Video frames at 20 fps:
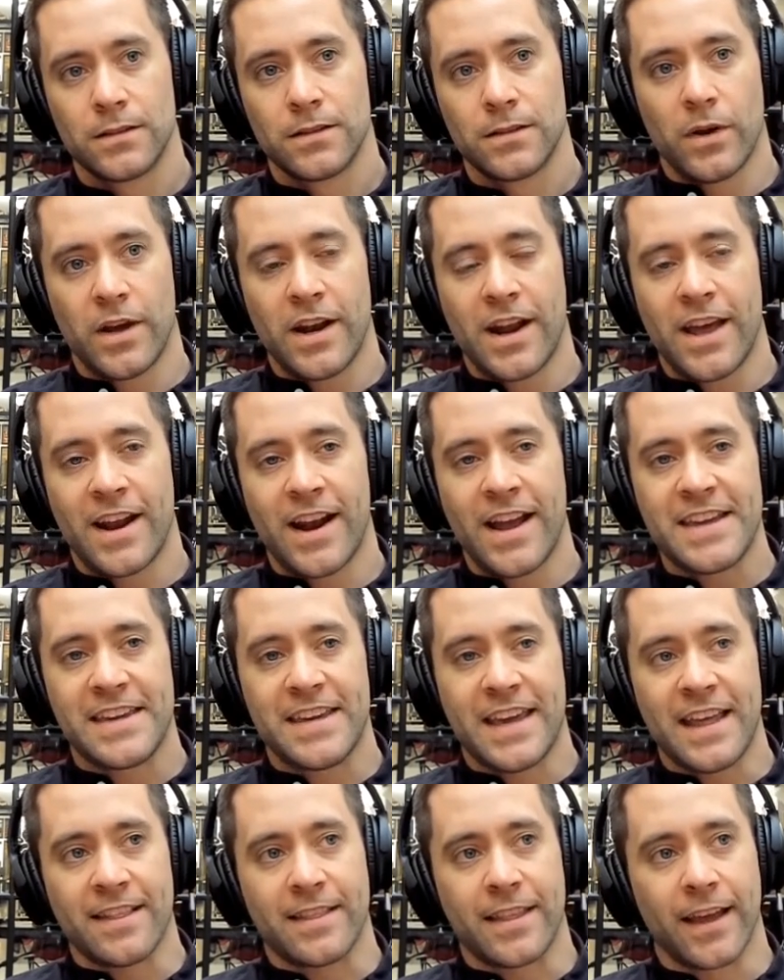And I
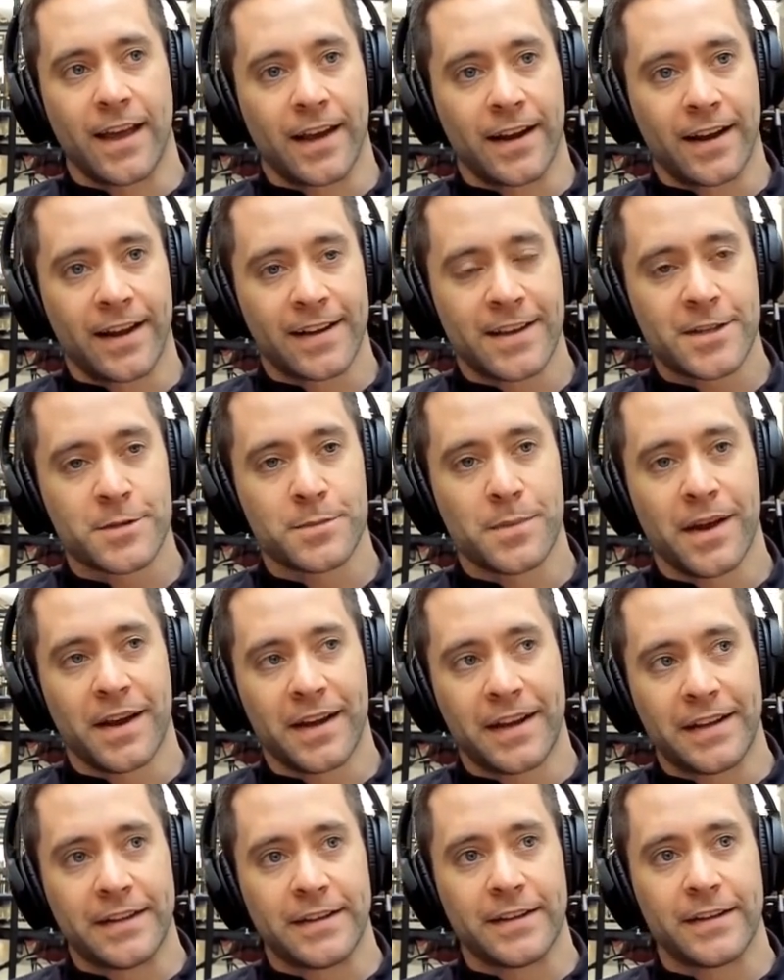get that. I guess
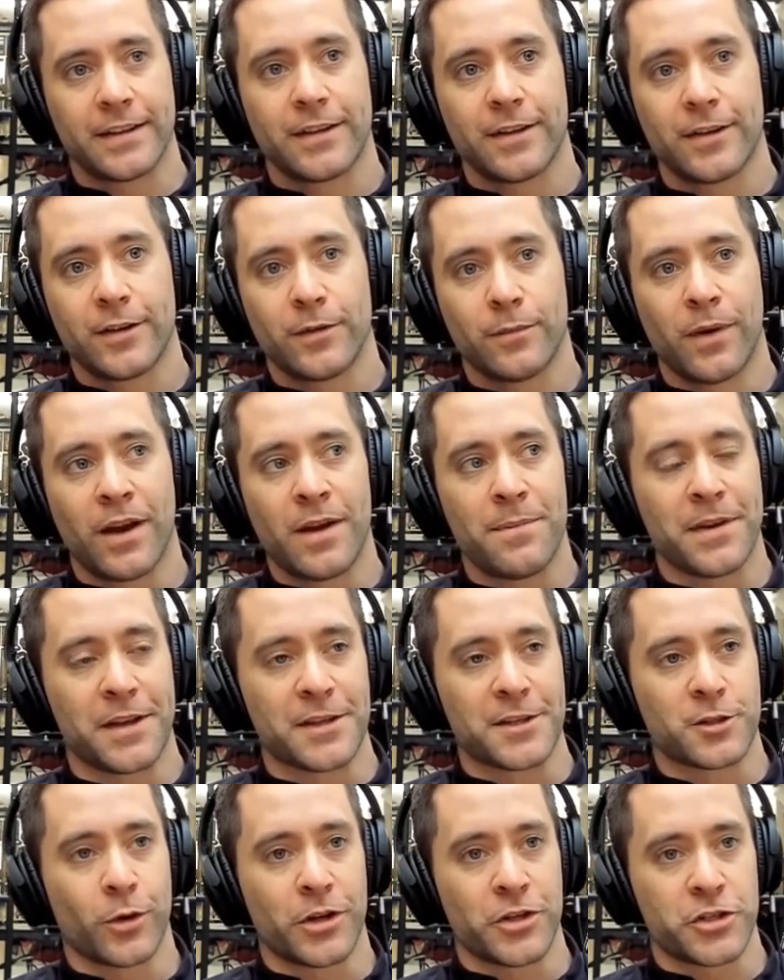my
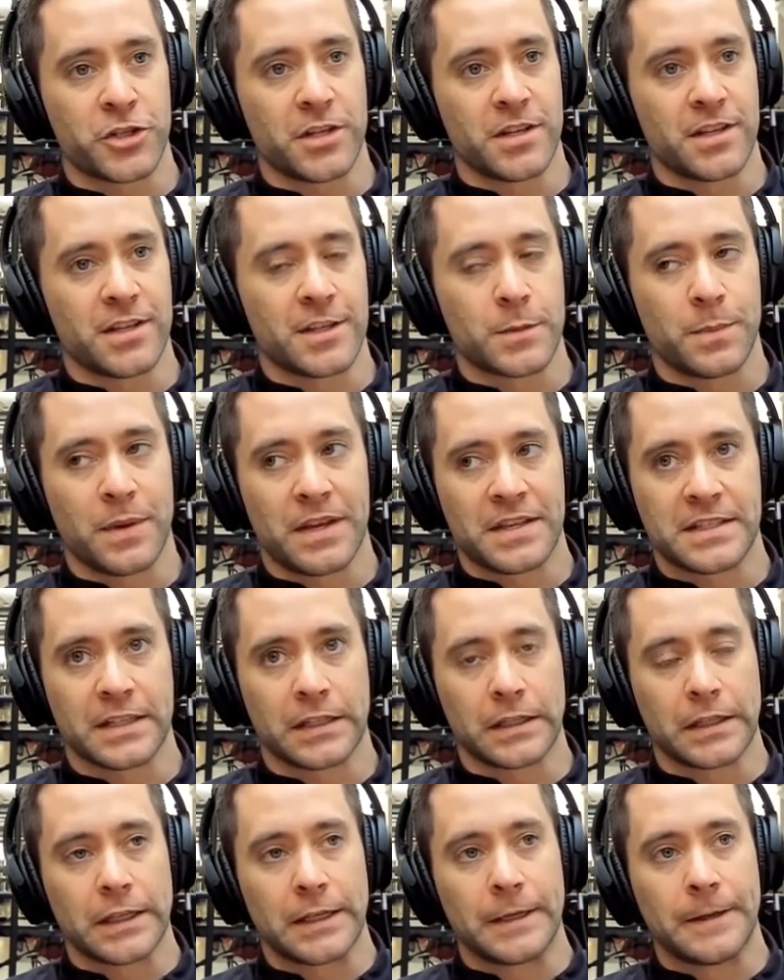biggest question is
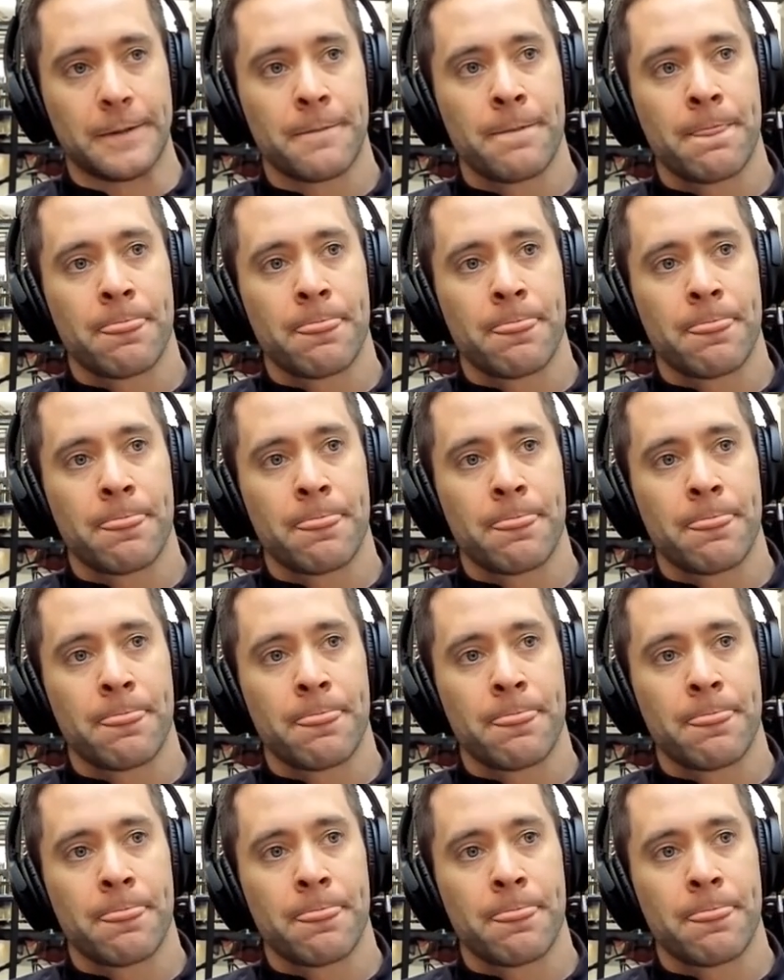basically